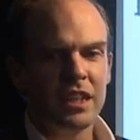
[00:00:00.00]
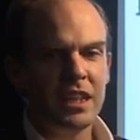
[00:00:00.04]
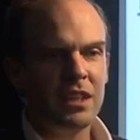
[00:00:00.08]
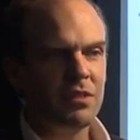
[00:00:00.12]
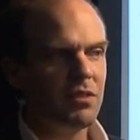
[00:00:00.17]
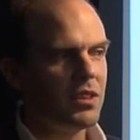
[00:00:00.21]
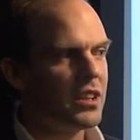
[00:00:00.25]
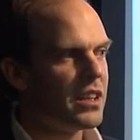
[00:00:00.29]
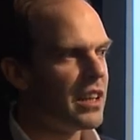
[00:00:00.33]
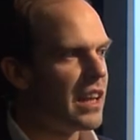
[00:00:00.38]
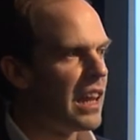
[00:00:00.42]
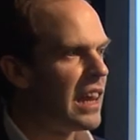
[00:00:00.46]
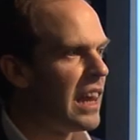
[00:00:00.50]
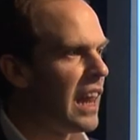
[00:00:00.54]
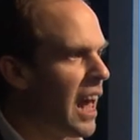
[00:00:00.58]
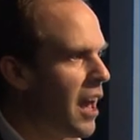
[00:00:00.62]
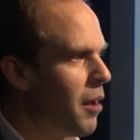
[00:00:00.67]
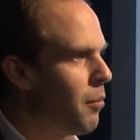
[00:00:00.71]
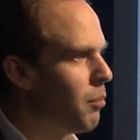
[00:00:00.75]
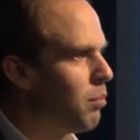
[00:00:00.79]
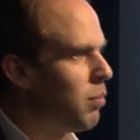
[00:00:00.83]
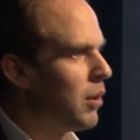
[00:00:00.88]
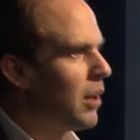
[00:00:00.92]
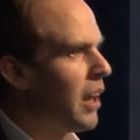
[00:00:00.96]
even the
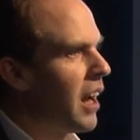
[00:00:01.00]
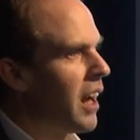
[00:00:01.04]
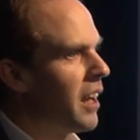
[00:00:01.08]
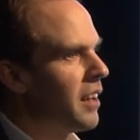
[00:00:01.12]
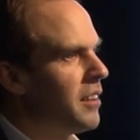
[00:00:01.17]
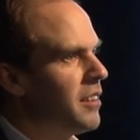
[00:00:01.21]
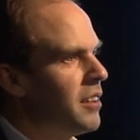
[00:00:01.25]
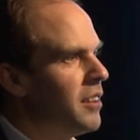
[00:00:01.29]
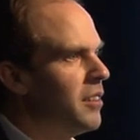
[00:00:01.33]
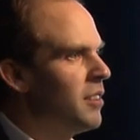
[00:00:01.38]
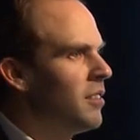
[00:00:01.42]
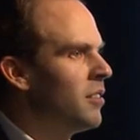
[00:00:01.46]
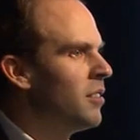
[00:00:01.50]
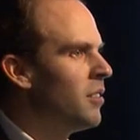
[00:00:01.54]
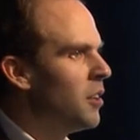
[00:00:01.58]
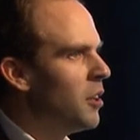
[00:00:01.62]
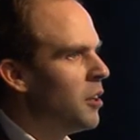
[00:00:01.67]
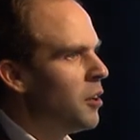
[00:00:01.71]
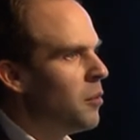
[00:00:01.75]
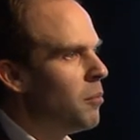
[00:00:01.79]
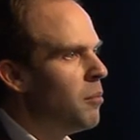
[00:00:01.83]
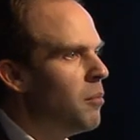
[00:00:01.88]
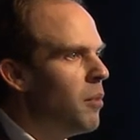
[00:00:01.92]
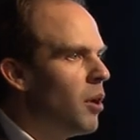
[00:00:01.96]
lamplighters
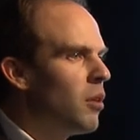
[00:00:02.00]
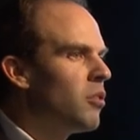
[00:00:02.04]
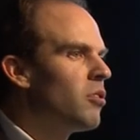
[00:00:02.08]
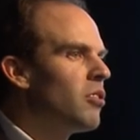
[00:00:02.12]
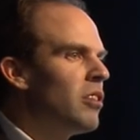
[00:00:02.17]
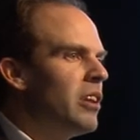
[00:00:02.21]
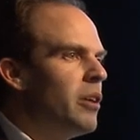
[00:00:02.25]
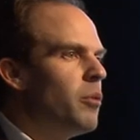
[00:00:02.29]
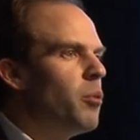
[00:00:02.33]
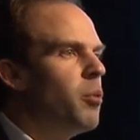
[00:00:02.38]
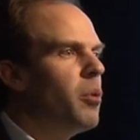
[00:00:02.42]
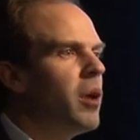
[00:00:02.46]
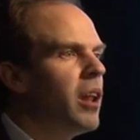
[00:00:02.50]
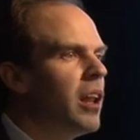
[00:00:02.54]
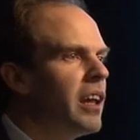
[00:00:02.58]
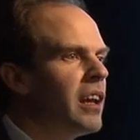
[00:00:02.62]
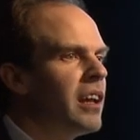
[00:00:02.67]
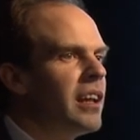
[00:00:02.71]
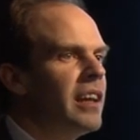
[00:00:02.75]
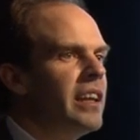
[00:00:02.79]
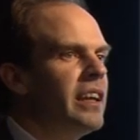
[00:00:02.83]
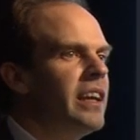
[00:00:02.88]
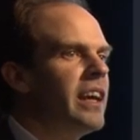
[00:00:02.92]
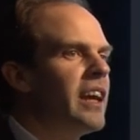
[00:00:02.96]
mostly
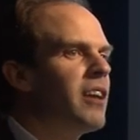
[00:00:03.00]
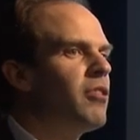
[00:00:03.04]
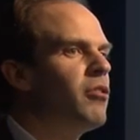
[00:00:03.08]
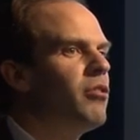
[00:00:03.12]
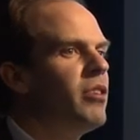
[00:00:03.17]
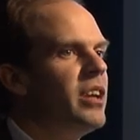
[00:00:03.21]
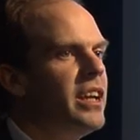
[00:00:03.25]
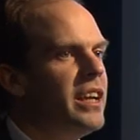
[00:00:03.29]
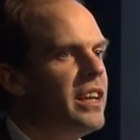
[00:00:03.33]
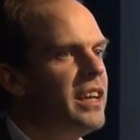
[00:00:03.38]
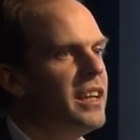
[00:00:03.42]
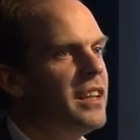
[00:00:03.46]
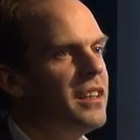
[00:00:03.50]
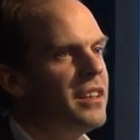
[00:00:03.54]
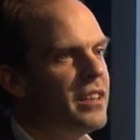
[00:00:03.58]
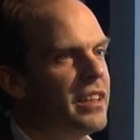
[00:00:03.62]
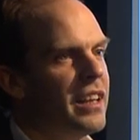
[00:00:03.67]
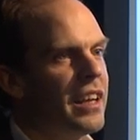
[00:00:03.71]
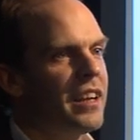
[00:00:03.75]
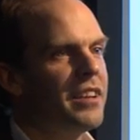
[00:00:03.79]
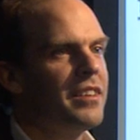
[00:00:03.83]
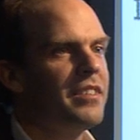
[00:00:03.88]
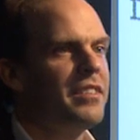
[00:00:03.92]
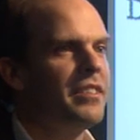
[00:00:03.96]
willingly agreed
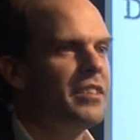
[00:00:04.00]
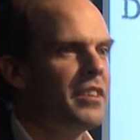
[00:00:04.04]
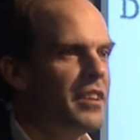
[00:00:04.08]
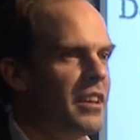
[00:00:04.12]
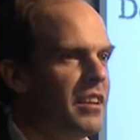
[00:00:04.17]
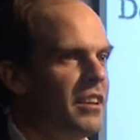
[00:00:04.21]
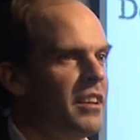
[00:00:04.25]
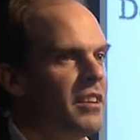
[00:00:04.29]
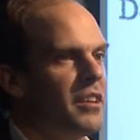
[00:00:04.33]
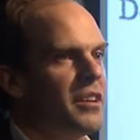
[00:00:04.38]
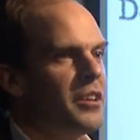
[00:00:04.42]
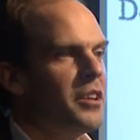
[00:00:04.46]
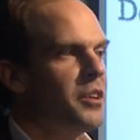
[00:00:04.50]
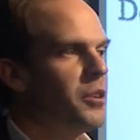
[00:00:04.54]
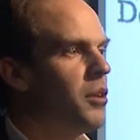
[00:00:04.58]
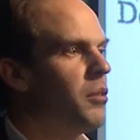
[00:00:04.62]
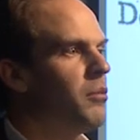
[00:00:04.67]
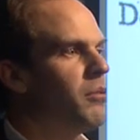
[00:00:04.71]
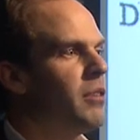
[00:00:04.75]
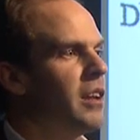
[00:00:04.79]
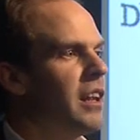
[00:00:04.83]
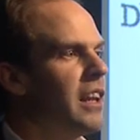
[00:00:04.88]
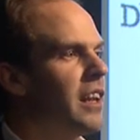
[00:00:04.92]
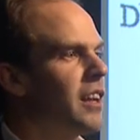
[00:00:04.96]
that
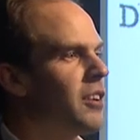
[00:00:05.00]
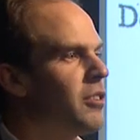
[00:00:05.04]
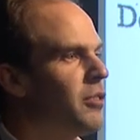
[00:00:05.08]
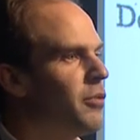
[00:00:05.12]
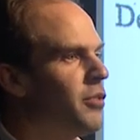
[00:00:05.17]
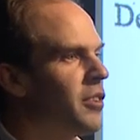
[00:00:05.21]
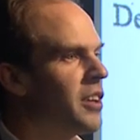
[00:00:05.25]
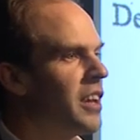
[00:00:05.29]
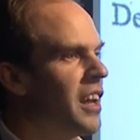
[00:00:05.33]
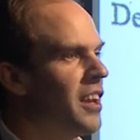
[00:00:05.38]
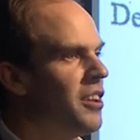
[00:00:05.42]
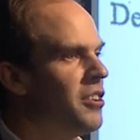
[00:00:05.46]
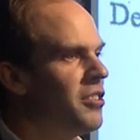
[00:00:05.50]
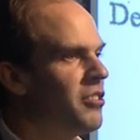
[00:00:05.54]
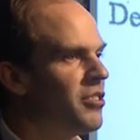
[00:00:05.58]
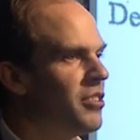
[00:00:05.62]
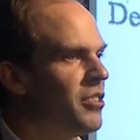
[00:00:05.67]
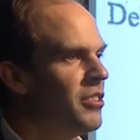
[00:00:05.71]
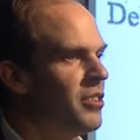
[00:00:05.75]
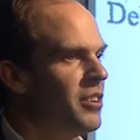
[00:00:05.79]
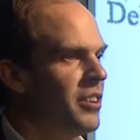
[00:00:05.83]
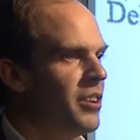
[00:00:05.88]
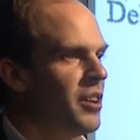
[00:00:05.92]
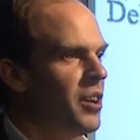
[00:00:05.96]

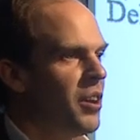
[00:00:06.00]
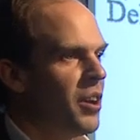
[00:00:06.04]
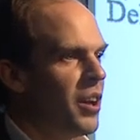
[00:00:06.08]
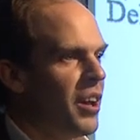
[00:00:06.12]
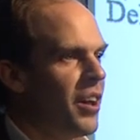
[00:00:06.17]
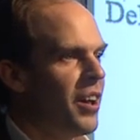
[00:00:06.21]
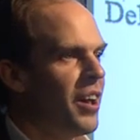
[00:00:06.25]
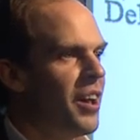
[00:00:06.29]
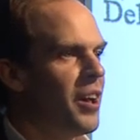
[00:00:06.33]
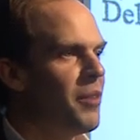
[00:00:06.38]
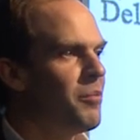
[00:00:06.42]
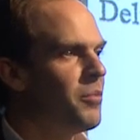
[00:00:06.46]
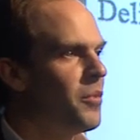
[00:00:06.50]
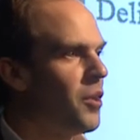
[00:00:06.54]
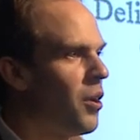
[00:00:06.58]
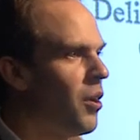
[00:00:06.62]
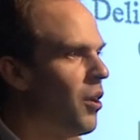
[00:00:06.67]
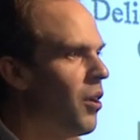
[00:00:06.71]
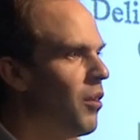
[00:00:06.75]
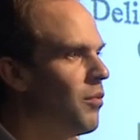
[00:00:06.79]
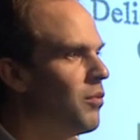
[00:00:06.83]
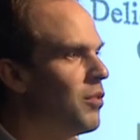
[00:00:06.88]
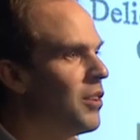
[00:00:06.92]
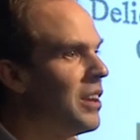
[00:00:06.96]
electrification
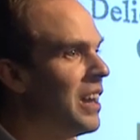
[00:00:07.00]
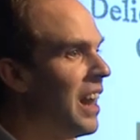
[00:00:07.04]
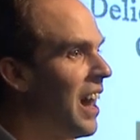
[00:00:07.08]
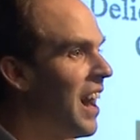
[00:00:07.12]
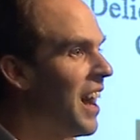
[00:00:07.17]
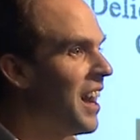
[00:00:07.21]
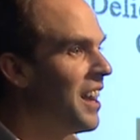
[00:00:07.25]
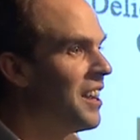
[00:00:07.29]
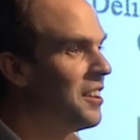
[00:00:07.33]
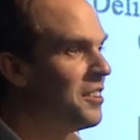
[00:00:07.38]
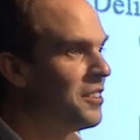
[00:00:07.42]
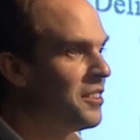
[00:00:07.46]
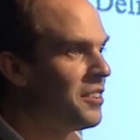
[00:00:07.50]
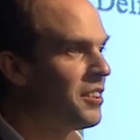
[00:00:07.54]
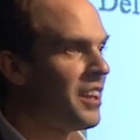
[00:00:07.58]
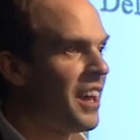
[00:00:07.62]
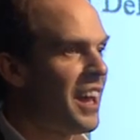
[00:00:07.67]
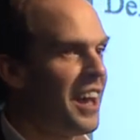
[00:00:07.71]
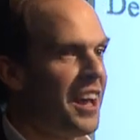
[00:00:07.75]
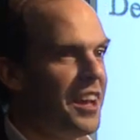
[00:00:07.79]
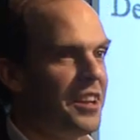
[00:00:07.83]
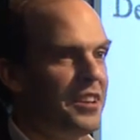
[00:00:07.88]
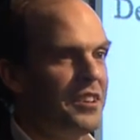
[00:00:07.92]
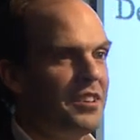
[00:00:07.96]
of light
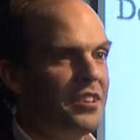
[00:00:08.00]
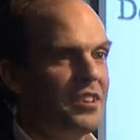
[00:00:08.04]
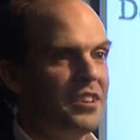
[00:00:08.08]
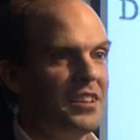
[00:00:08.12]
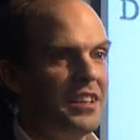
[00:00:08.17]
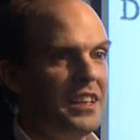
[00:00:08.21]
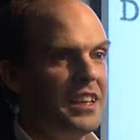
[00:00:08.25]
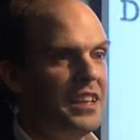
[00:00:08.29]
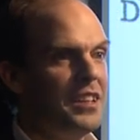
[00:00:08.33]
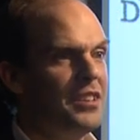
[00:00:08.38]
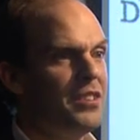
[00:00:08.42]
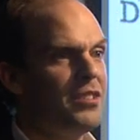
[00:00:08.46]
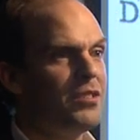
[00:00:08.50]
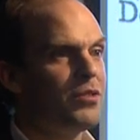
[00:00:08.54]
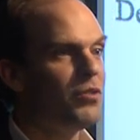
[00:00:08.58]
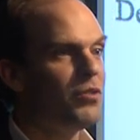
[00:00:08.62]
had its